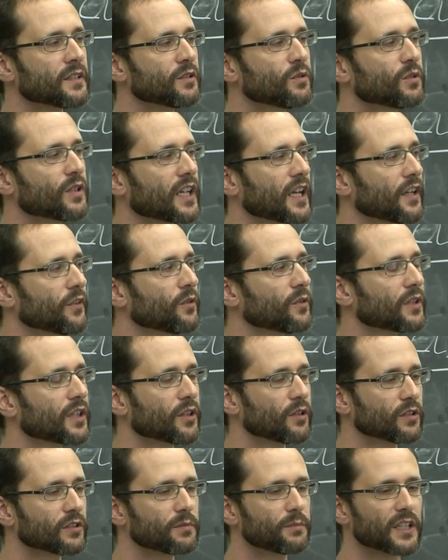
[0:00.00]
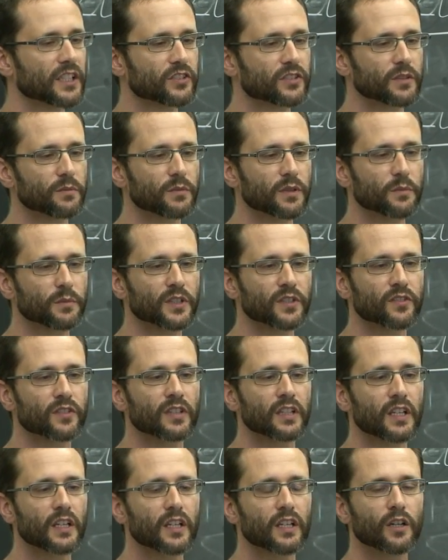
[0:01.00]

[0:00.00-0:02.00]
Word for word: you can or cannot match the moments